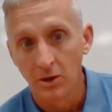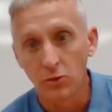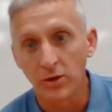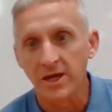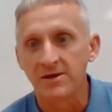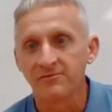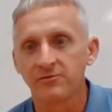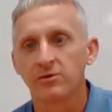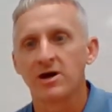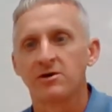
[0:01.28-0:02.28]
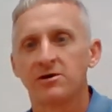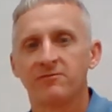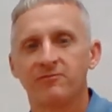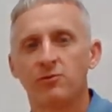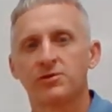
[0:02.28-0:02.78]
Okay, for our
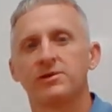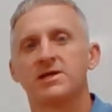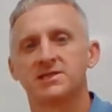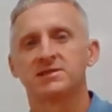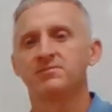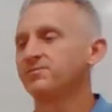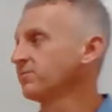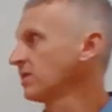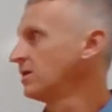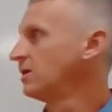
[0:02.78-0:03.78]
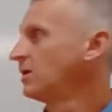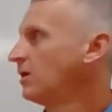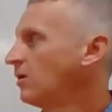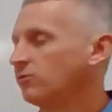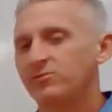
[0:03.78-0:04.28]
fourth lesson,
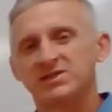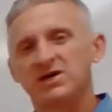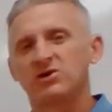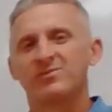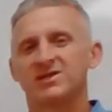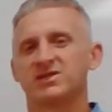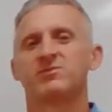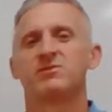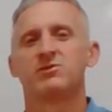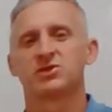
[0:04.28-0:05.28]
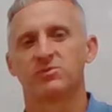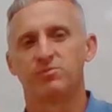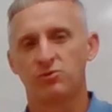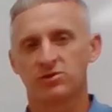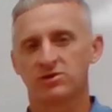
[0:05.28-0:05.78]
we'll be talking about some of the most
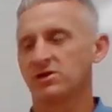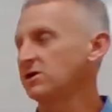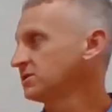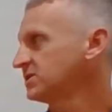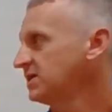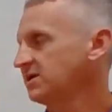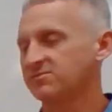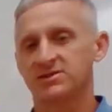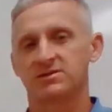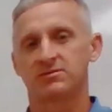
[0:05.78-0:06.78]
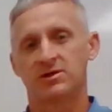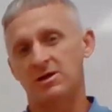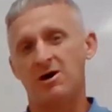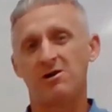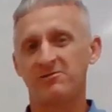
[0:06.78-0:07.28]
important concepts in
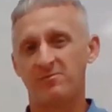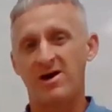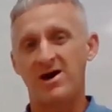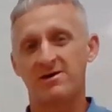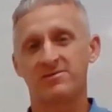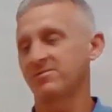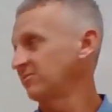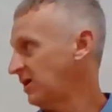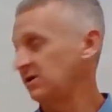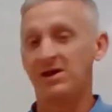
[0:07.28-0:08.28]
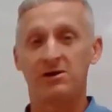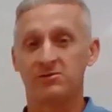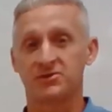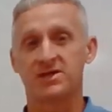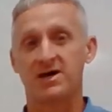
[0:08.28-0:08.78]
all of math and all
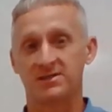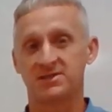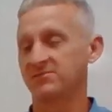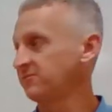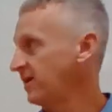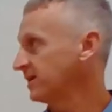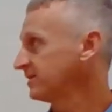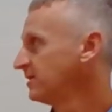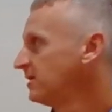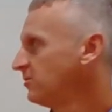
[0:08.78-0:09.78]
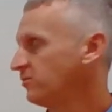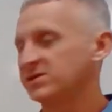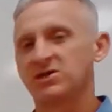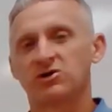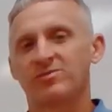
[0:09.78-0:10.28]
of science, in fact. We'll
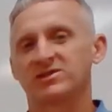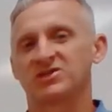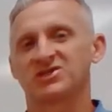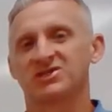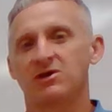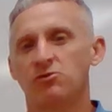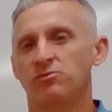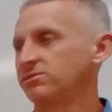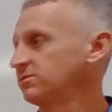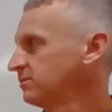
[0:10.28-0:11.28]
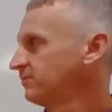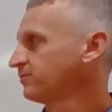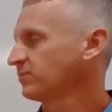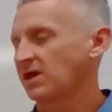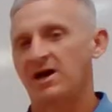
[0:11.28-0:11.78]
be talking about the slope,
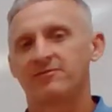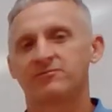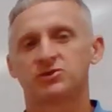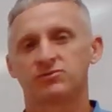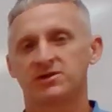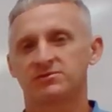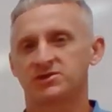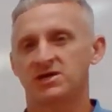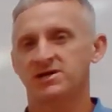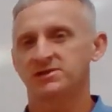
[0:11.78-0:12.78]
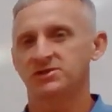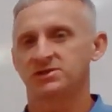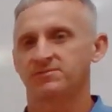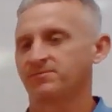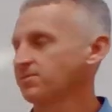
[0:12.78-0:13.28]
average rate of
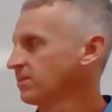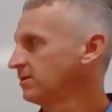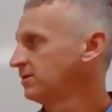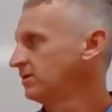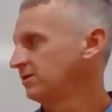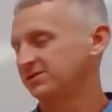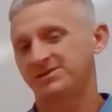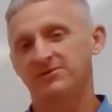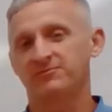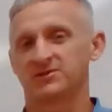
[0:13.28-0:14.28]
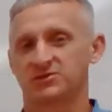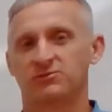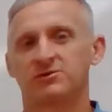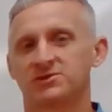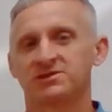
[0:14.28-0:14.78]
change, difference
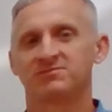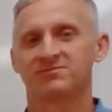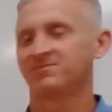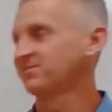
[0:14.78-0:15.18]
quotient,